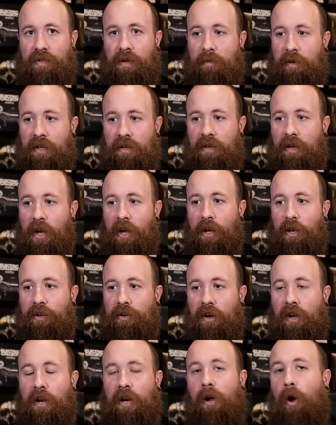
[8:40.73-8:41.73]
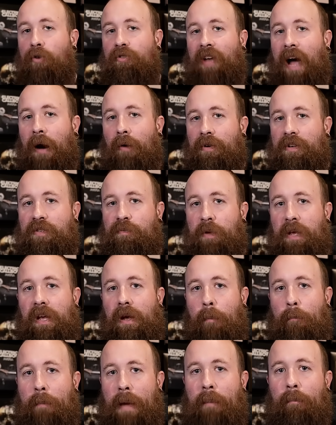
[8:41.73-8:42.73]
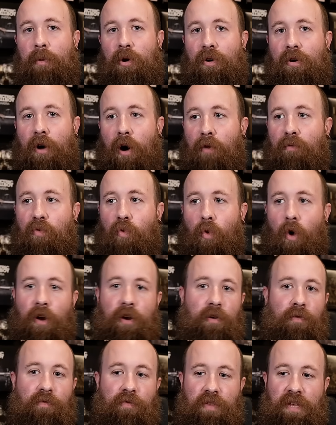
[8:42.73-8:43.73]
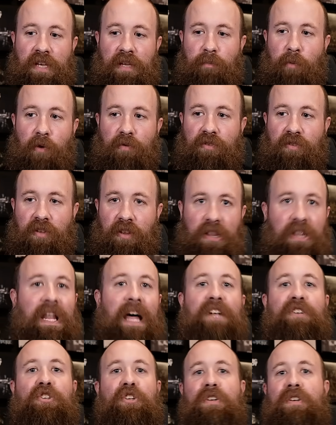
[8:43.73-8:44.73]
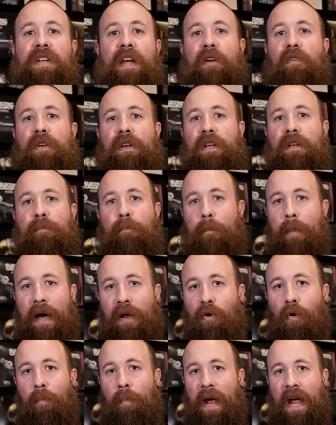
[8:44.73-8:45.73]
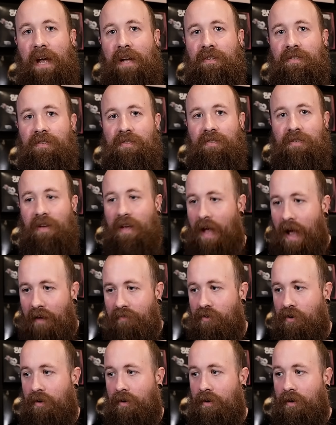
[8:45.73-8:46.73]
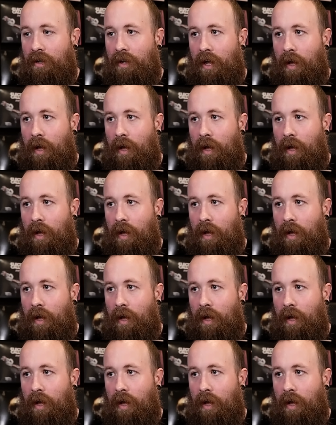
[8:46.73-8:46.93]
I mean, you're going to go down as being a member of one of the most legendary metal bands ever.